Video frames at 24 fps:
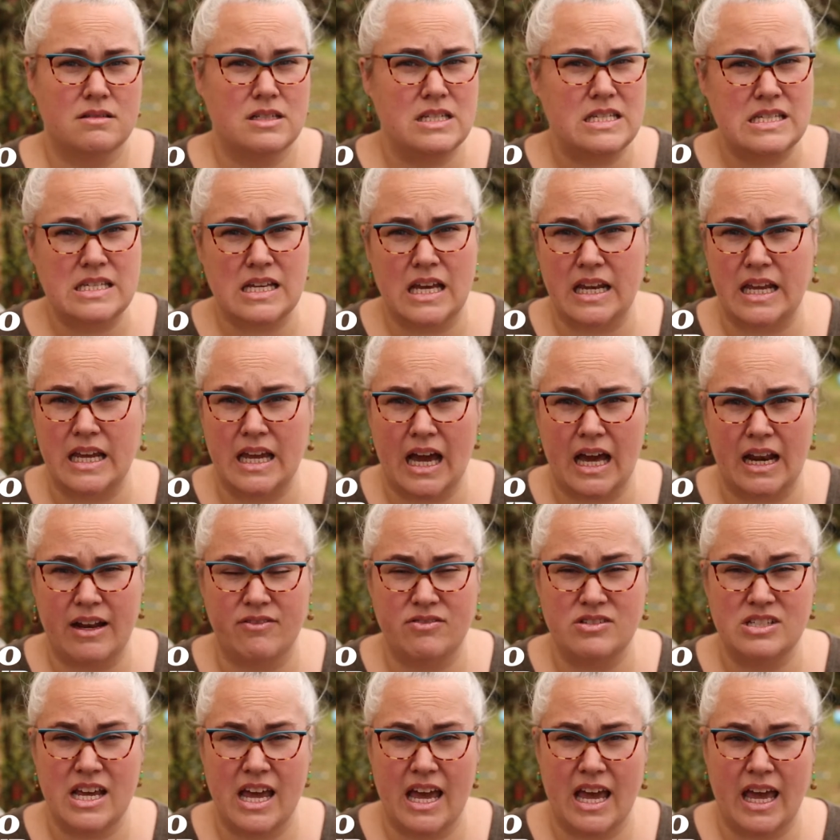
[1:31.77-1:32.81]
sunny kind
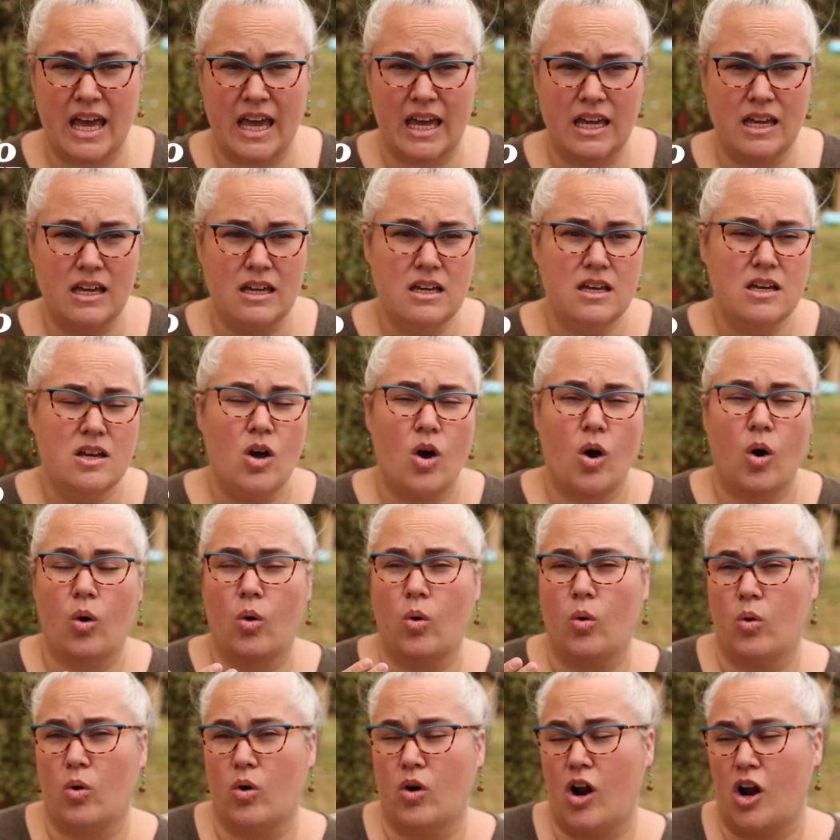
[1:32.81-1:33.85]
of day,
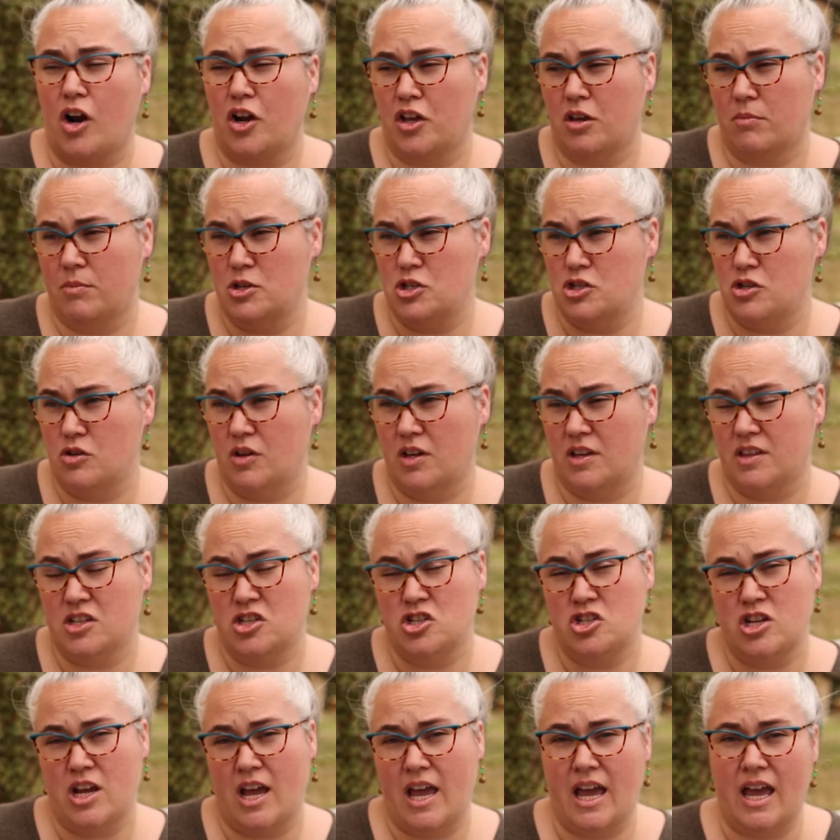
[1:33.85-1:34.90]
or are you going to be shooting in the
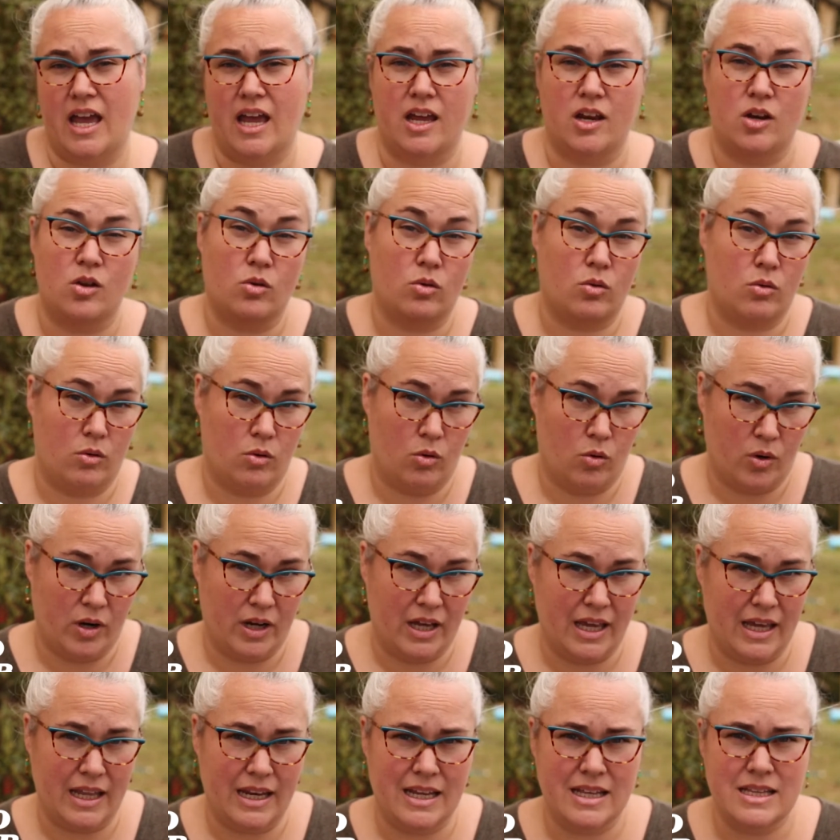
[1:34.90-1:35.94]
shade, or
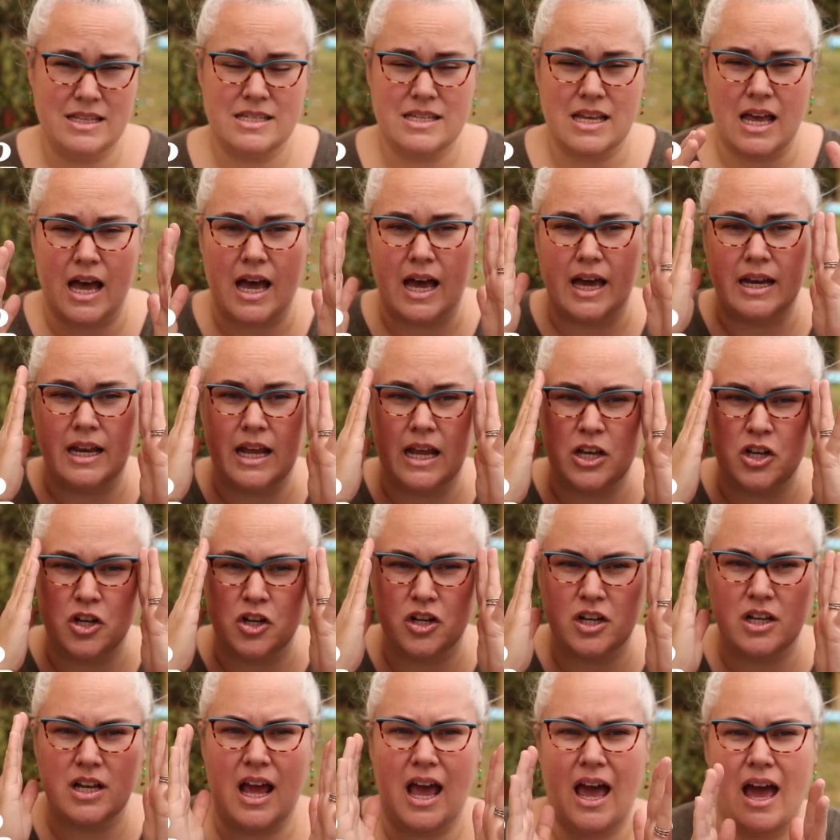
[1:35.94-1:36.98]
again inside? And
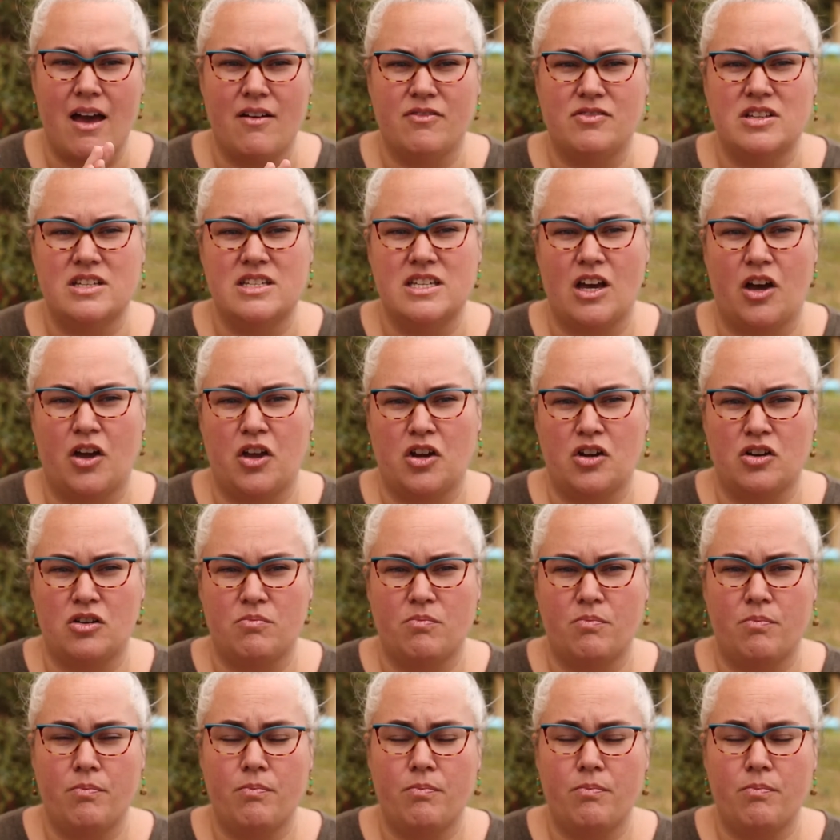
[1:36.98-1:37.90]
you're going to have to tell your